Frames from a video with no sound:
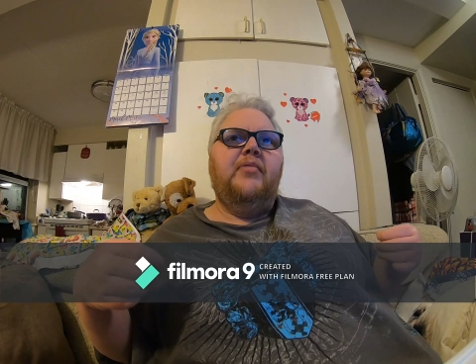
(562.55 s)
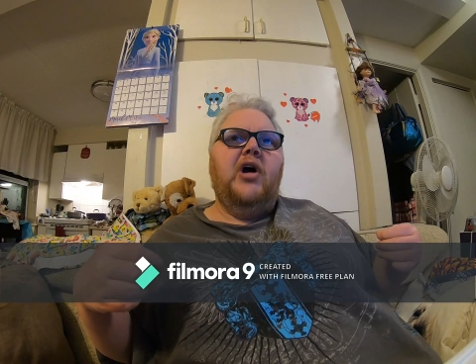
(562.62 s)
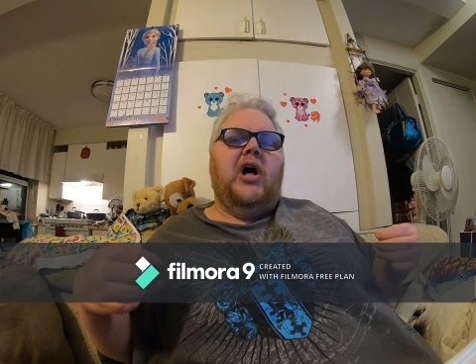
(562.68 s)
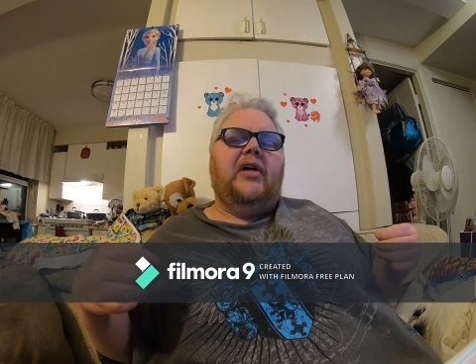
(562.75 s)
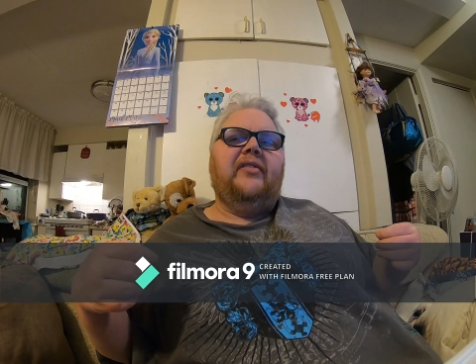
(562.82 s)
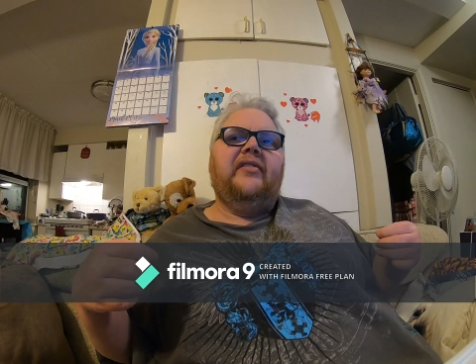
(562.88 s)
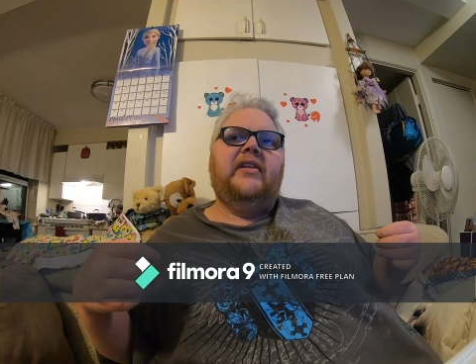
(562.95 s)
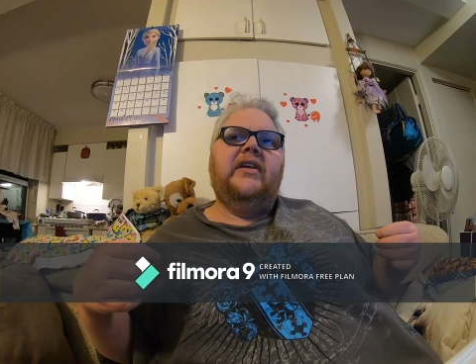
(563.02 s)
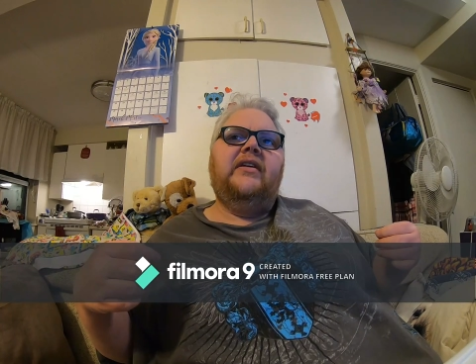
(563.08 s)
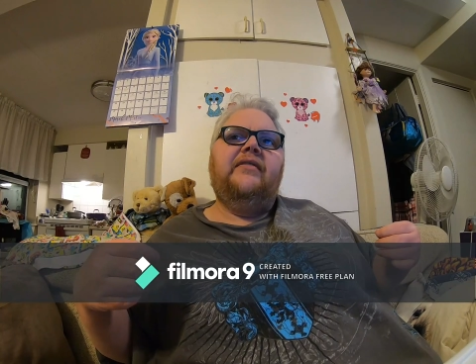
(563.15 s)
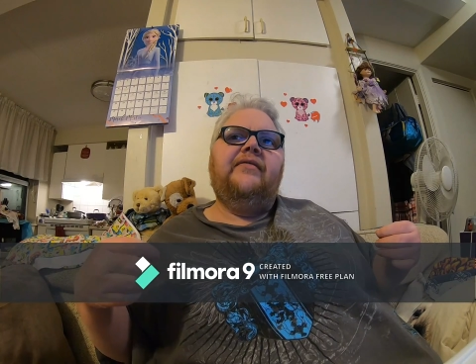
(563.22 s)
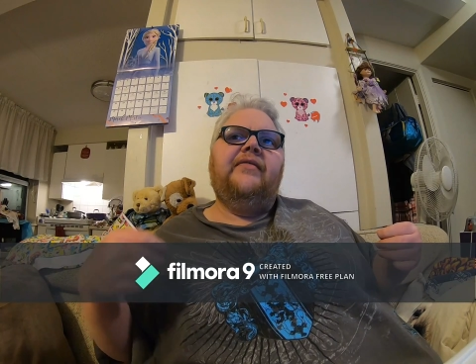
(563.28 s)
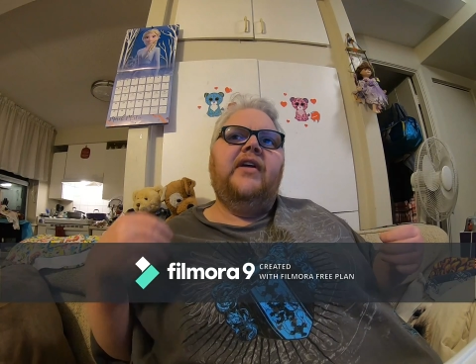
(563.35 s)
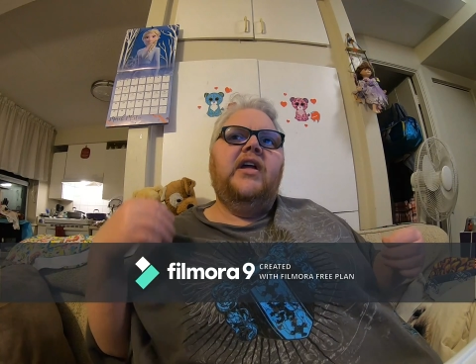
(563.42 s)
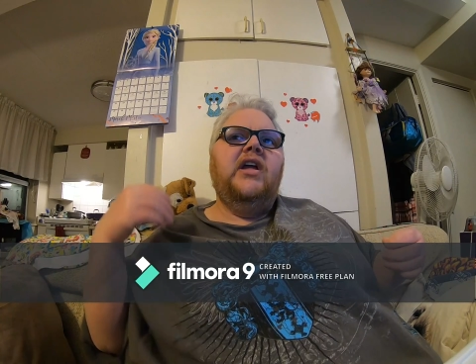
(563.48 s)

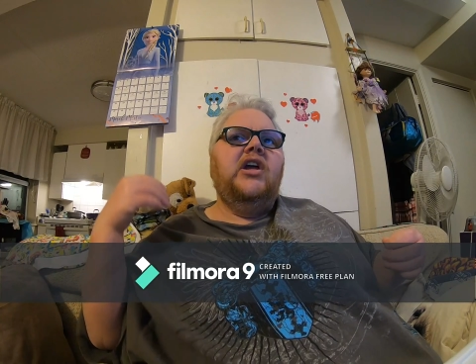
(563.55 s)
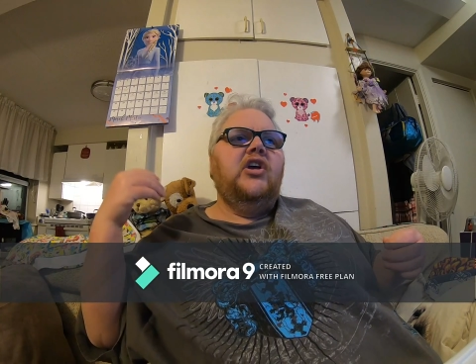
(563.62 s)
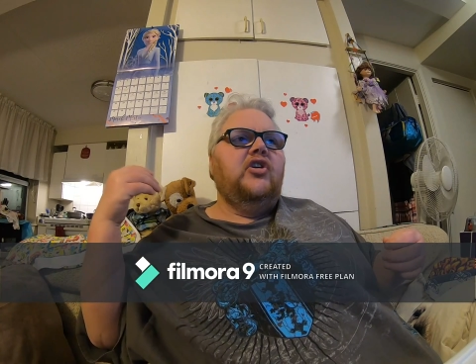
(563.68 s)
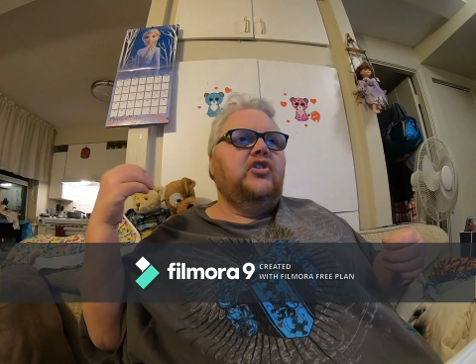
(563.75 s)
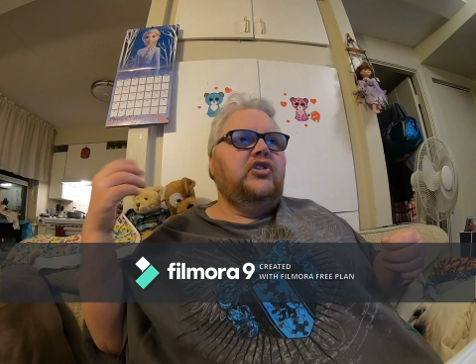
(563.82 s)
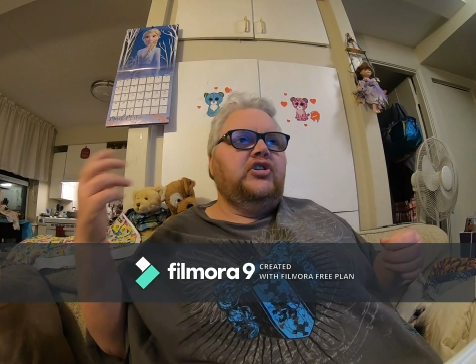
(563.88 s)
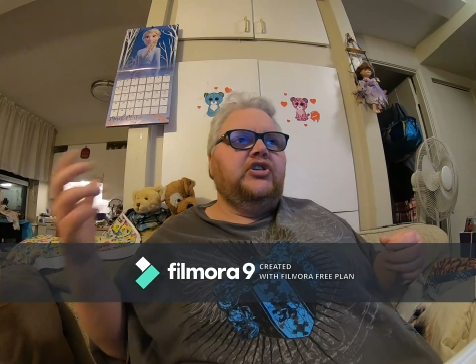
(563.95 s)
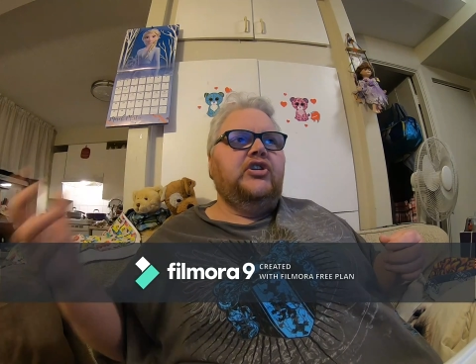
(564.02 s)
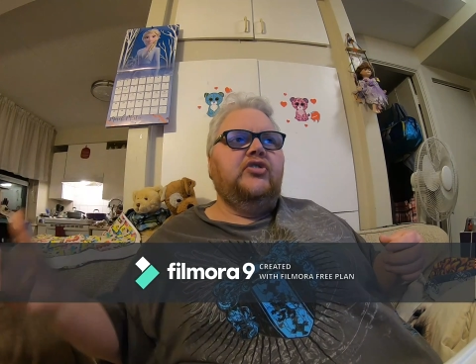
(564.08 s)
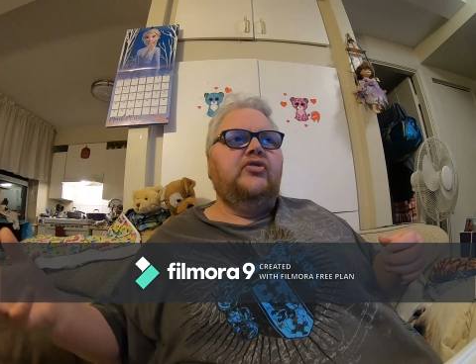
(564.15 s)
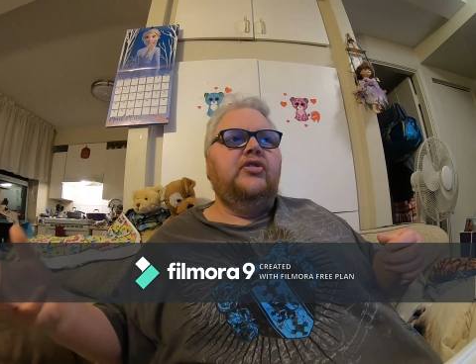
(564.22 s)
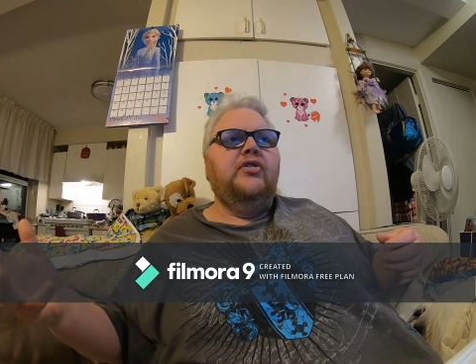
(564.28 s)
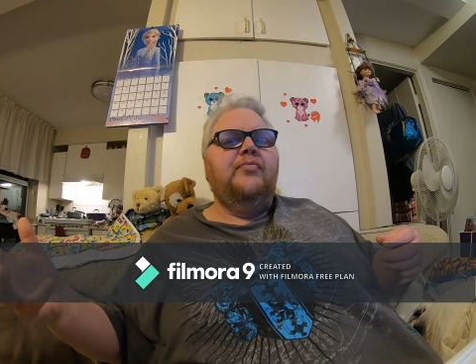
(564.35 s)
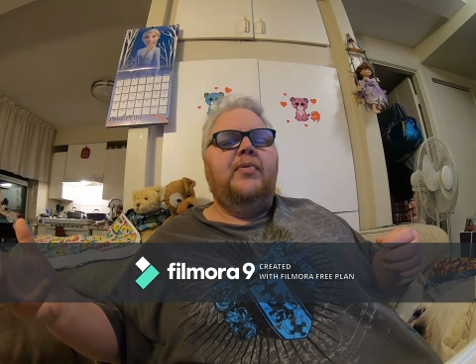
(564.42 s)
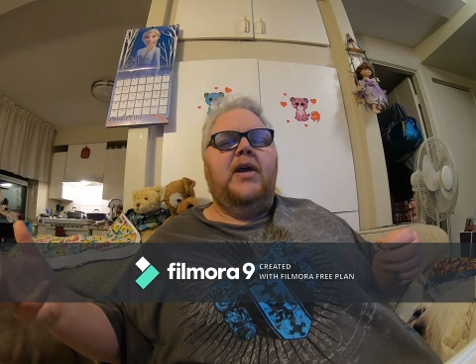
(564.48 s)
positive. Do
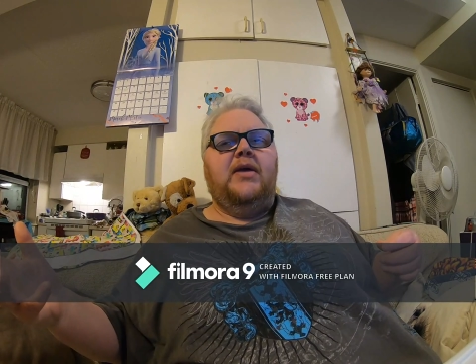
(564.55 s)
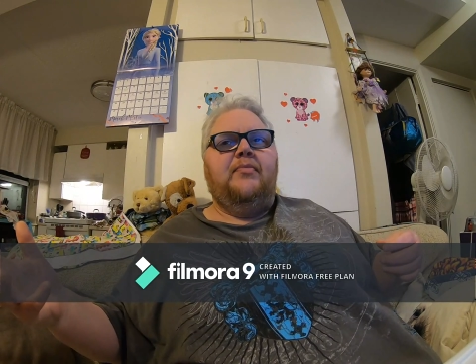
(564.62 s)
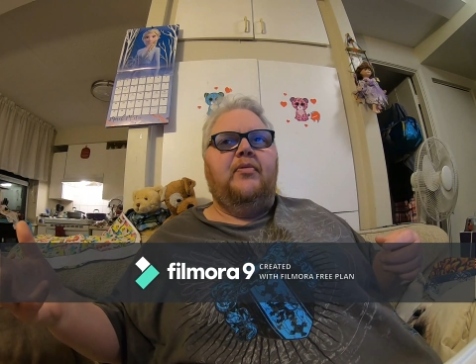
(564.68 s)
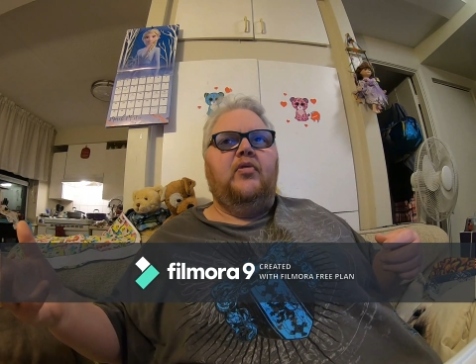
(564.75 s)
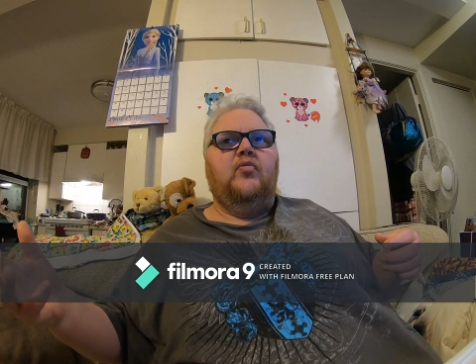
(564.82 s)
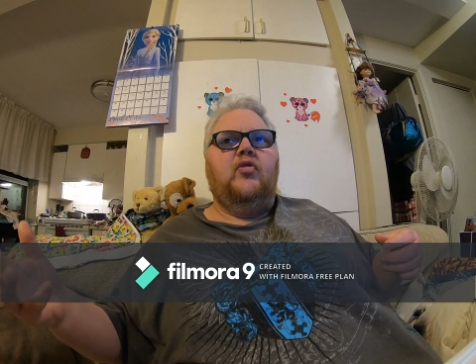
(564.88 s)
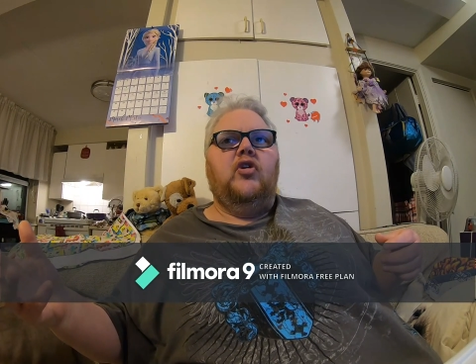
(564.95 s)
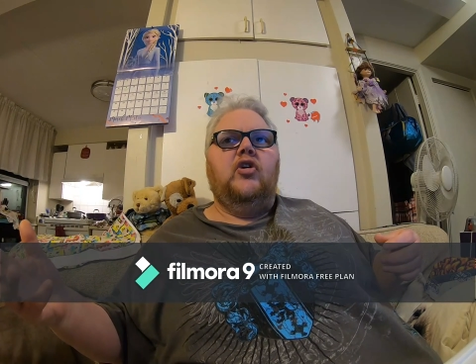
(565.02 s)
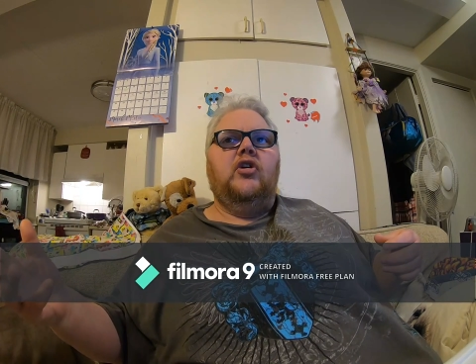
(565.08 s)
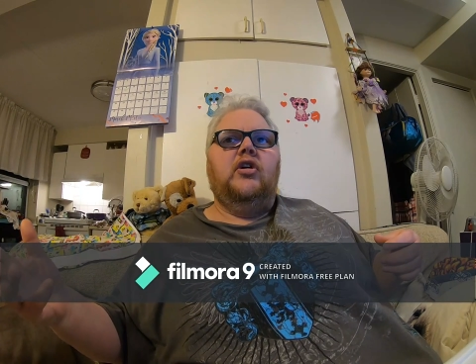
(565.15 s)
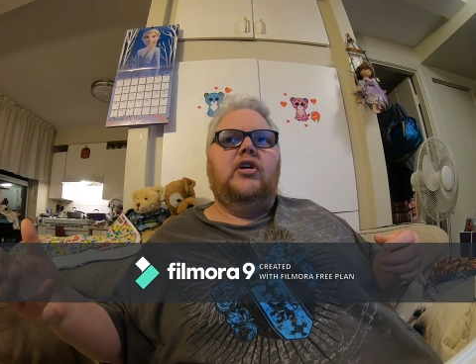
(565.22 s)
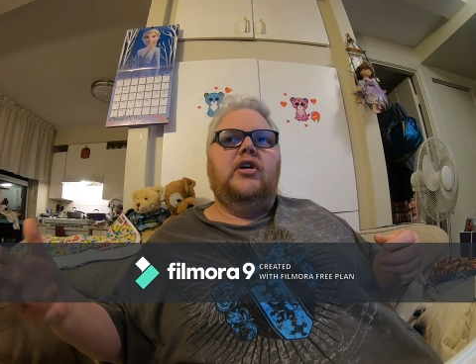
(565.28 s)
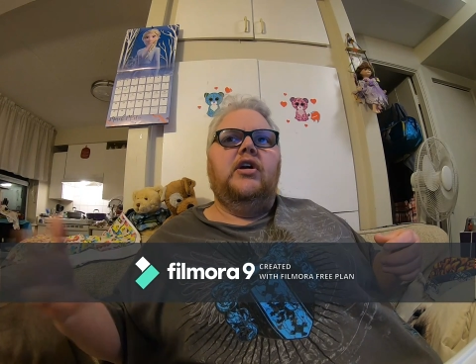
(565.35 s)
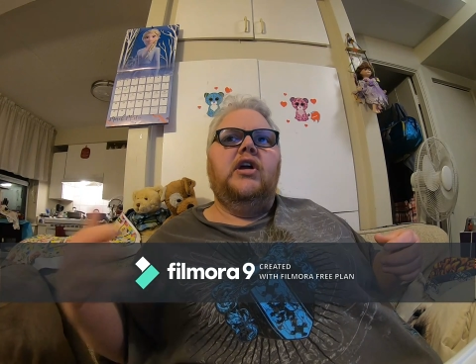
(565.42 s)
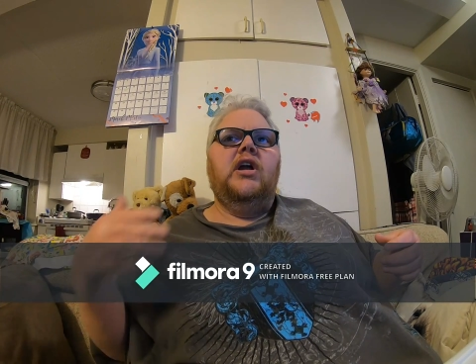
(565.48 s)
your
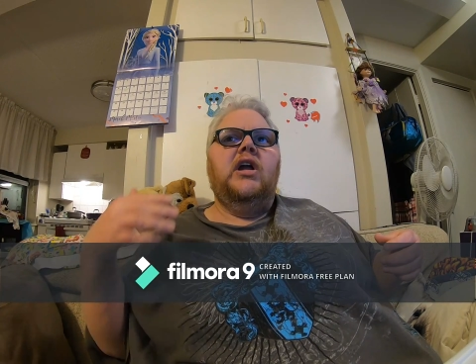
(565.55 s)
paperwork.